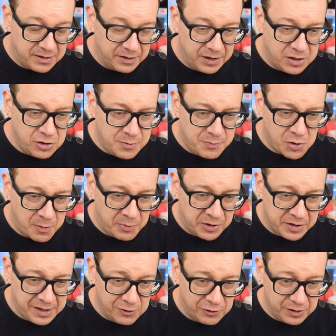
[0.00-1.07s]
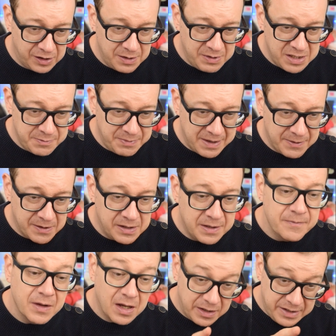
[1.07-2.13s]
another property on the image picker.